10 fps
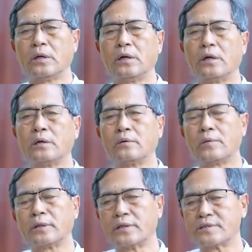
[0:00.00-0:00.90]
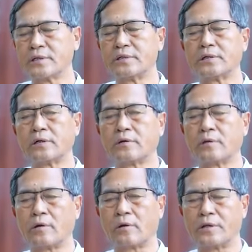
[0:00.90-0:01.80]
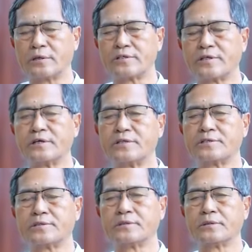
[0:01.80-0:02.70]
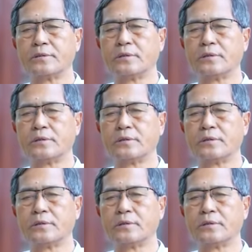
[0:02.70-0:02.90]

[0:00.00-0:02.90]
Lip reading: at the center or in the states.